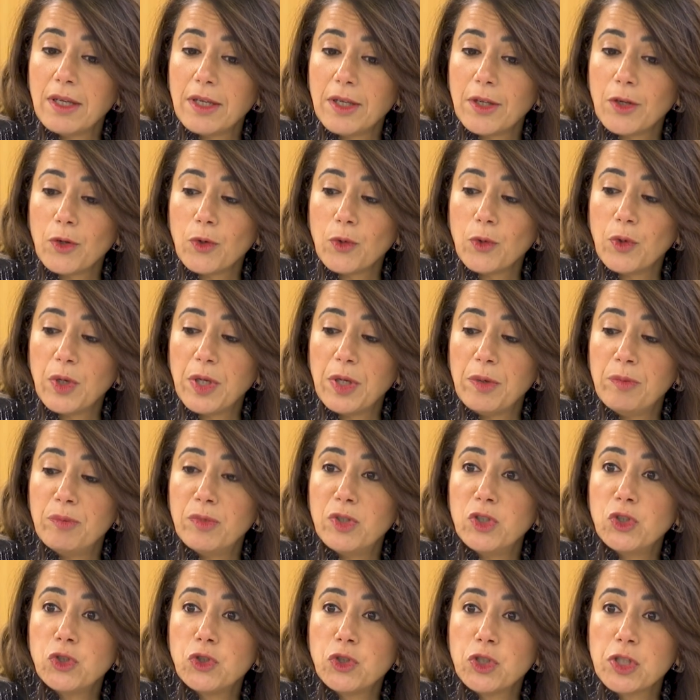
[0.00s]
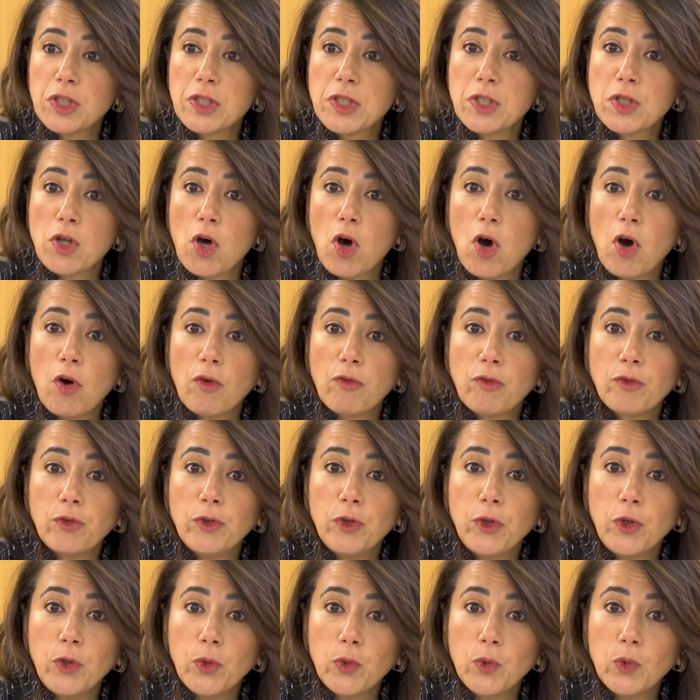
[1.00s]
you know, emergence of
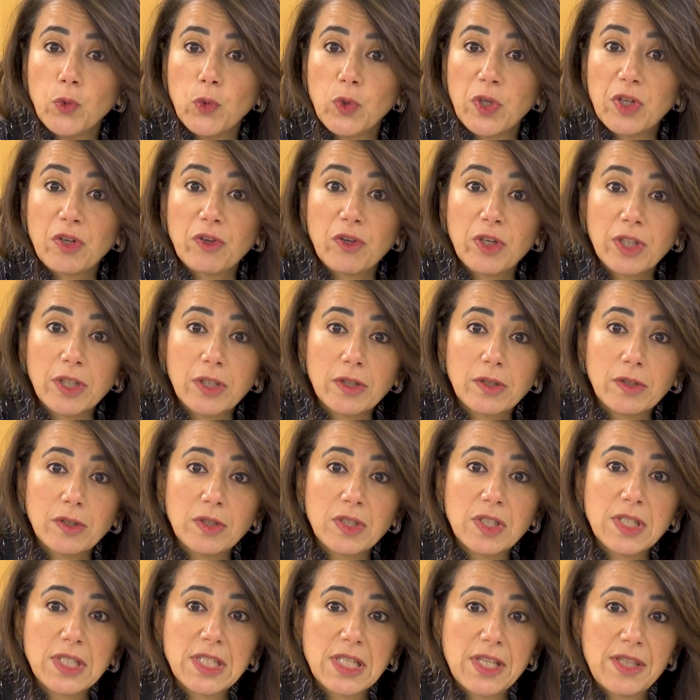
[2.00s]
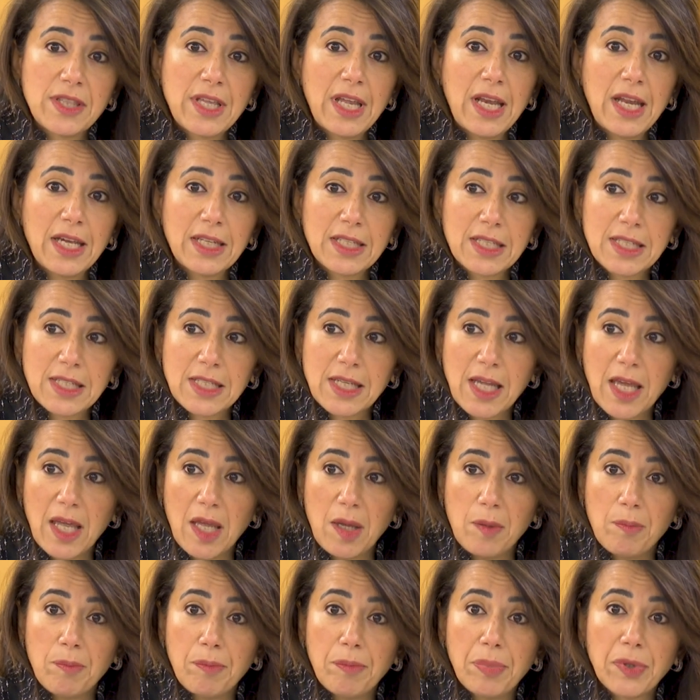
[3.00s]
new creditors in the
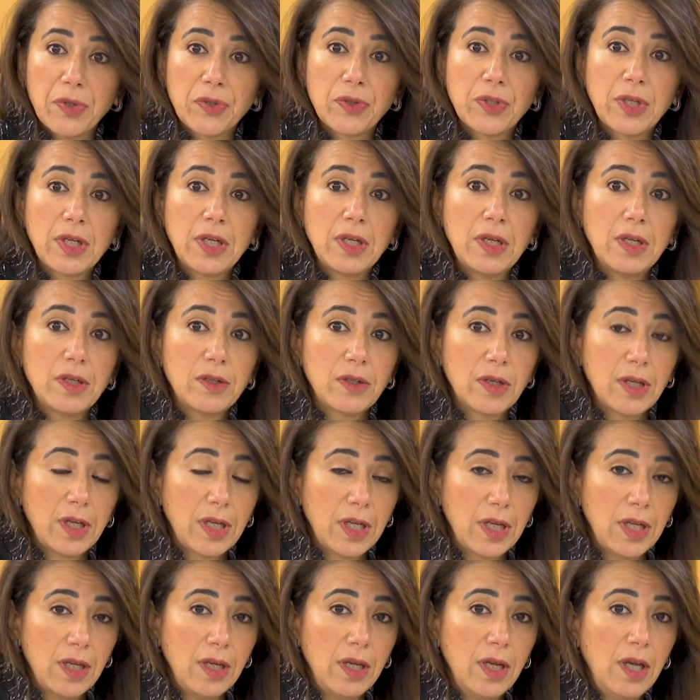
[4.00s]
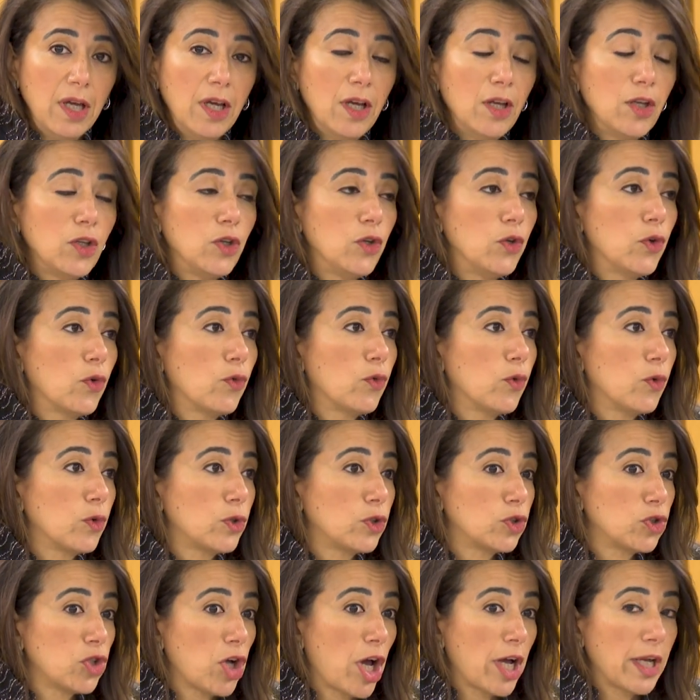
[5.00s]
landscape, particularly, you know,
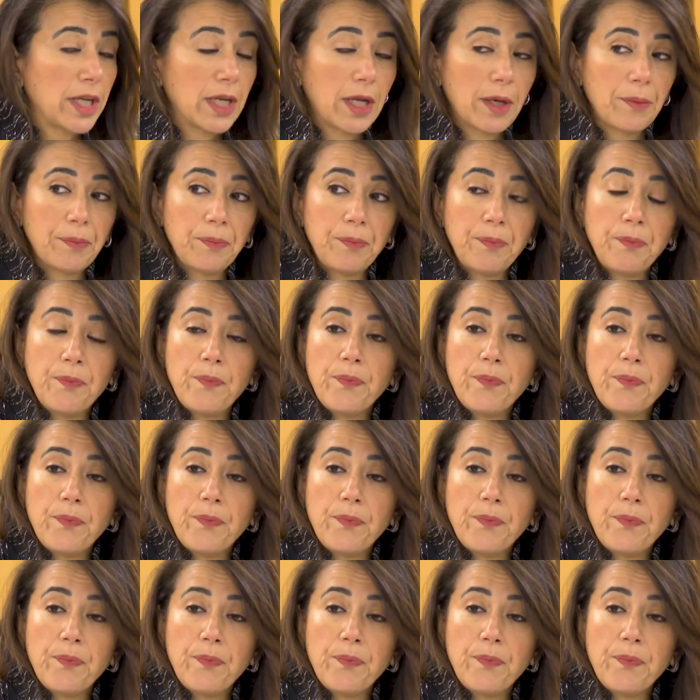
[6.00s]
China.